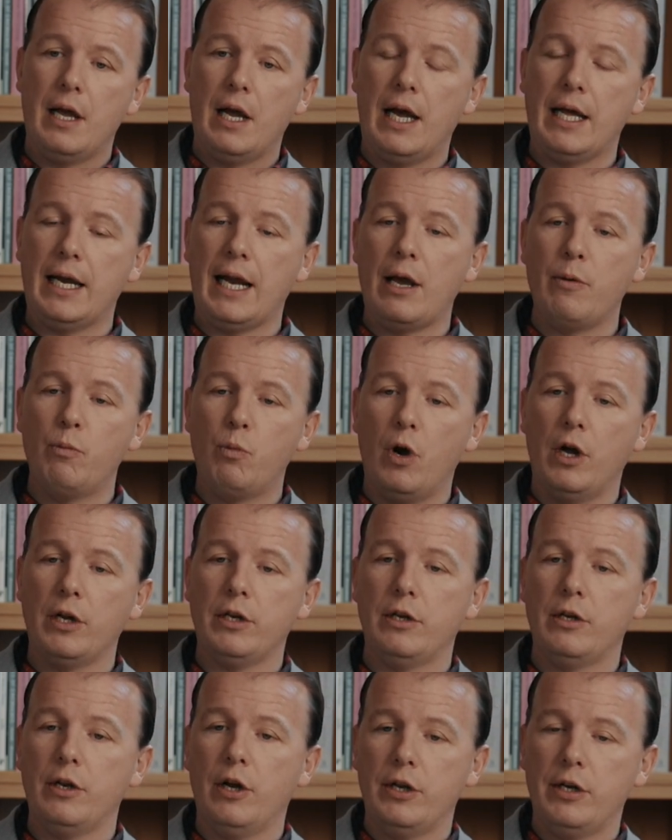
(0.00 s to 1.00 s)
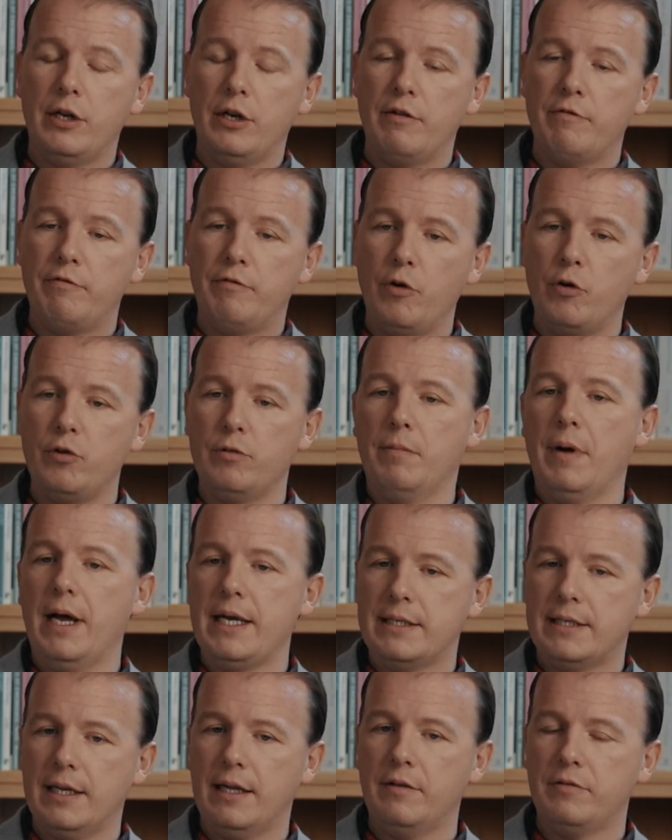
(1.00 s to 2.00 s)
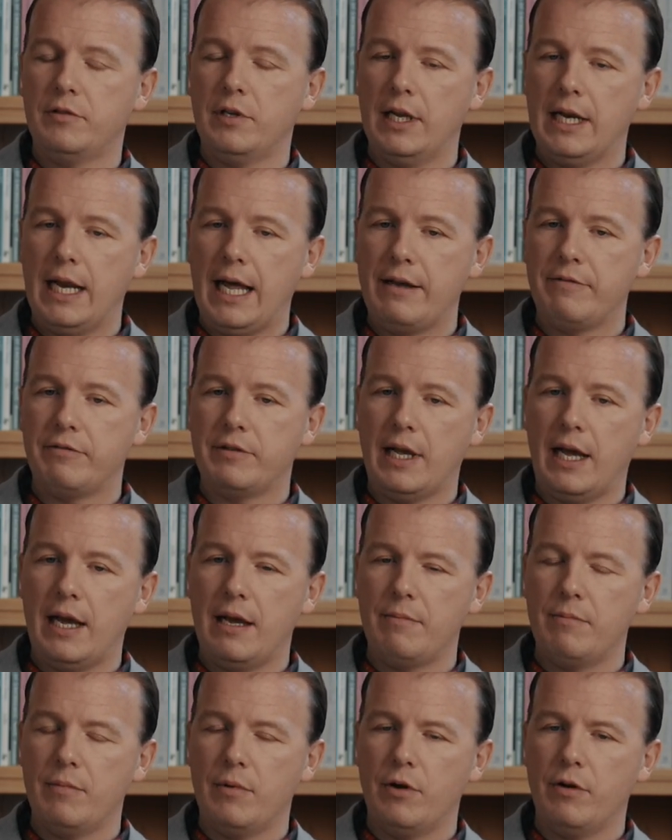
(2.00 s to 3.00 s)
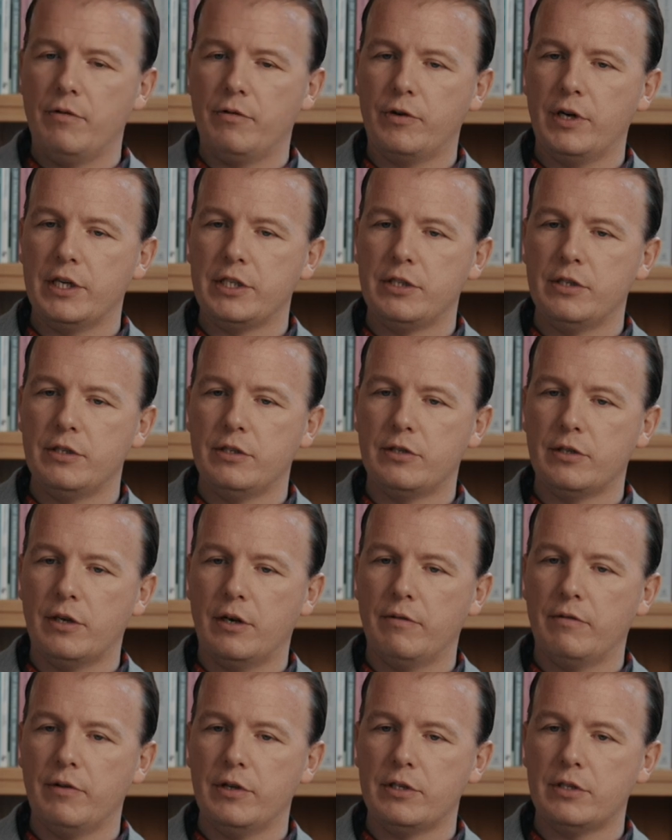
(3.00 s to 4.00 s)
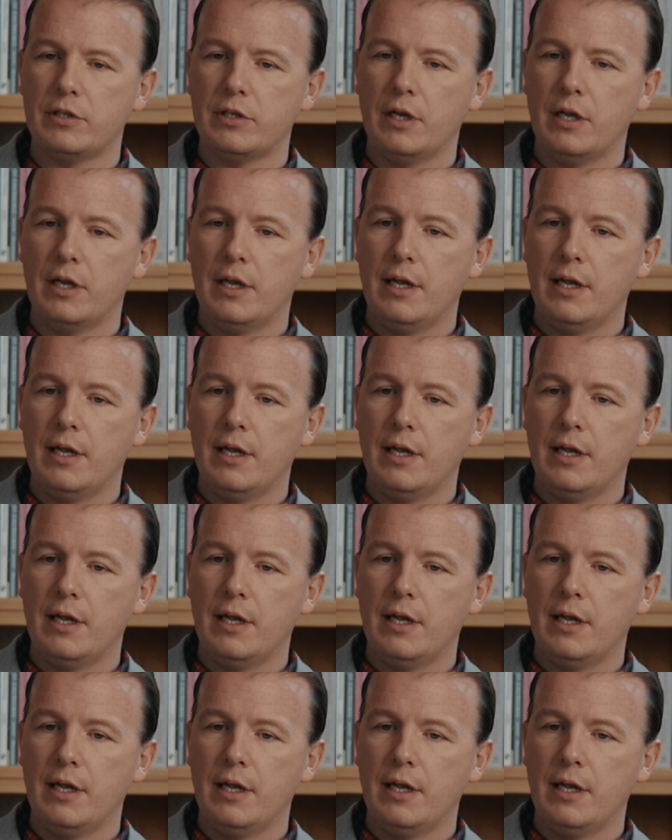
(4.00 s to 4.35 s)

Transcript: and I want now to devote myself to a lifetime of Christian service,